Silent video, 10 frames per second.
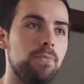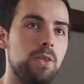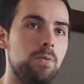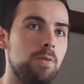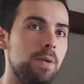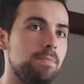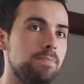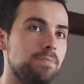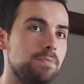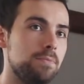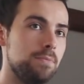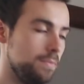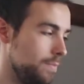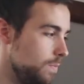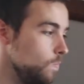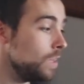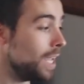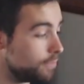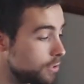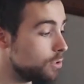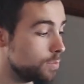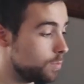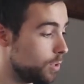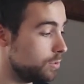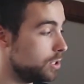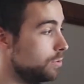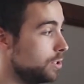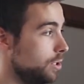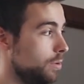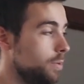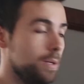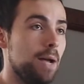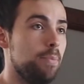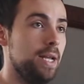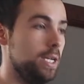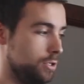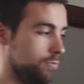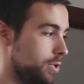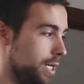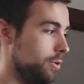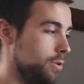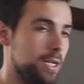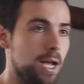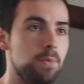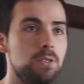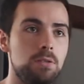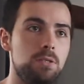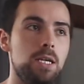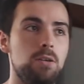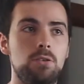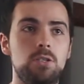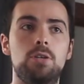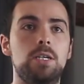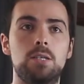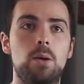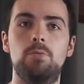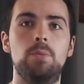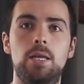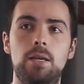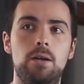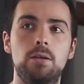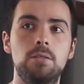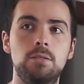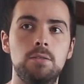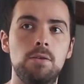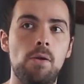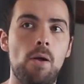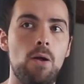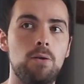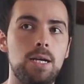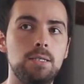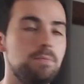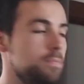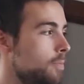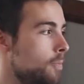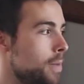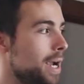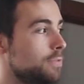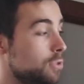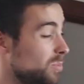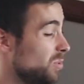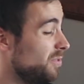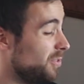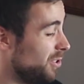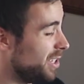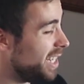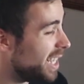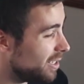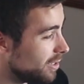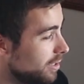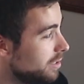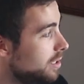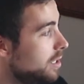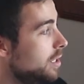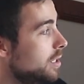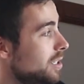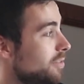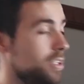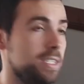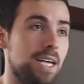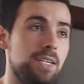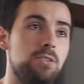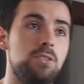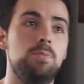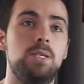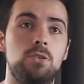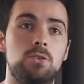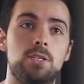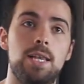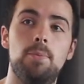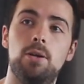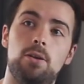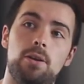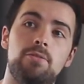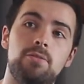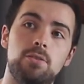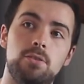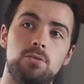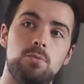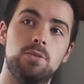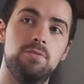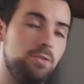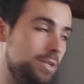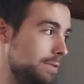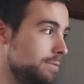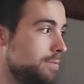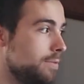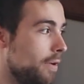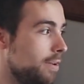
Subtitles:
You with me? Mm-hmm. If the trumps are broke 2-2, it'd be happy days. You'd run down all your diamonds and take all your tricks, however many they are. Okay? If trumps were 4-0, you're very sad because you bid a good slam and gone off because the trumps are 4-0.